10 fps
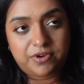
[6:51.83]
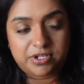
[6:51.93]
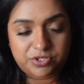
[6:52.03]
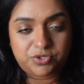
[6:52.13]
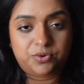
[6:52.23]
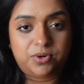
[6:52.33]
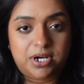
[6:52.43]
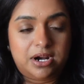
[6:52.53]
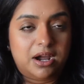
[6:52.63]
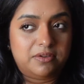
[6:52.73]
a
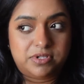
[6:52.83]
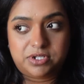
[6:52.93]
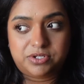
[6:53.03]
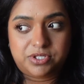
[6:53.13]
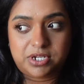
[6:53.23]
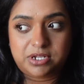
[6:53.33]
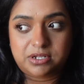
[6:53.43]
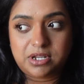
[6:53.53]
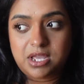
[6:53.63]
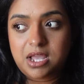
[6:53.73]
stroller after a
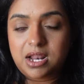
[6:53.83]
certain,